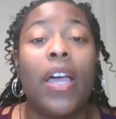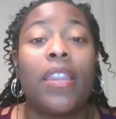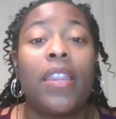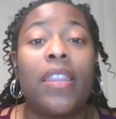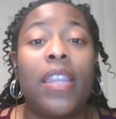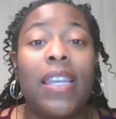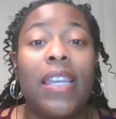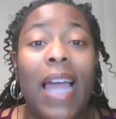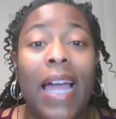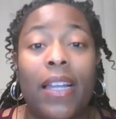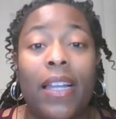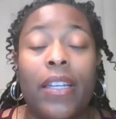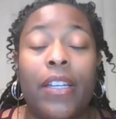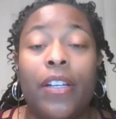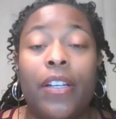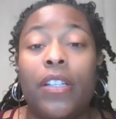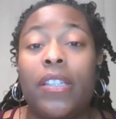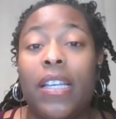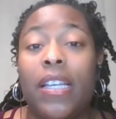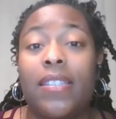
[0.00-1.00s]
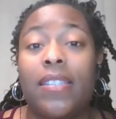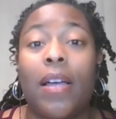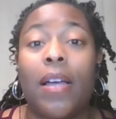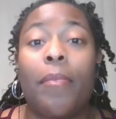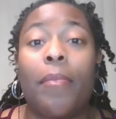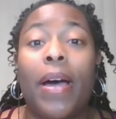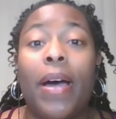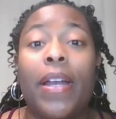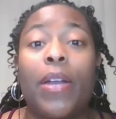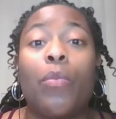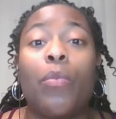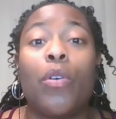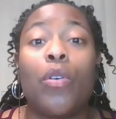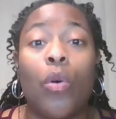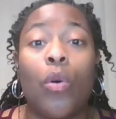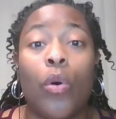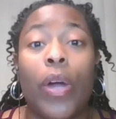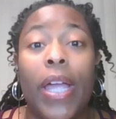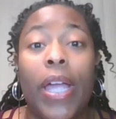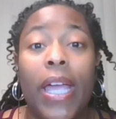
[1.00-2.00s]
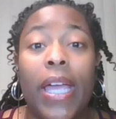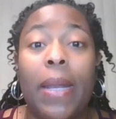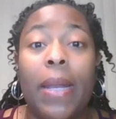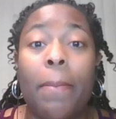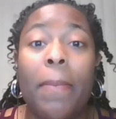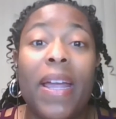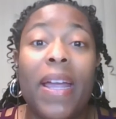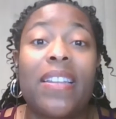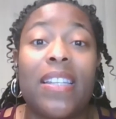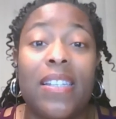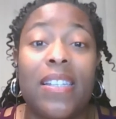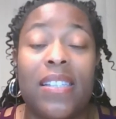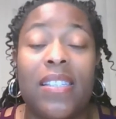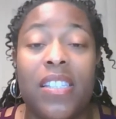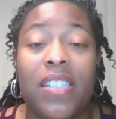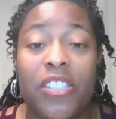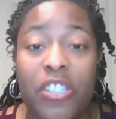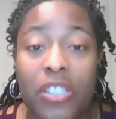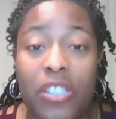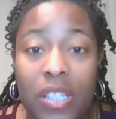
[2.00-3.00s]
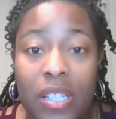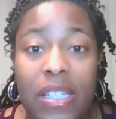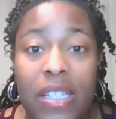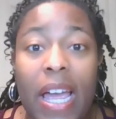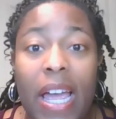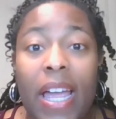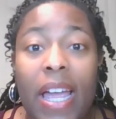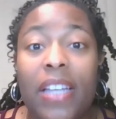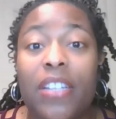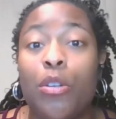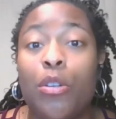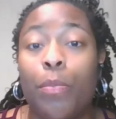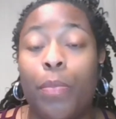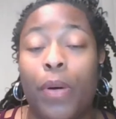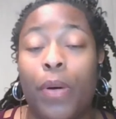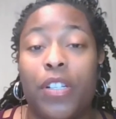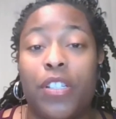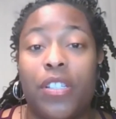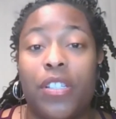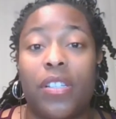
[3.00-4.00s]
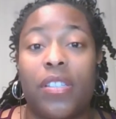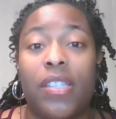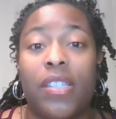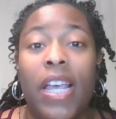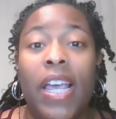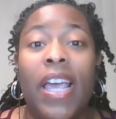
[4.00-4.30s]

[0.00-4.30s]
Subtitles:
the likelihood that somebody will go ahead and make the decision today to purchase.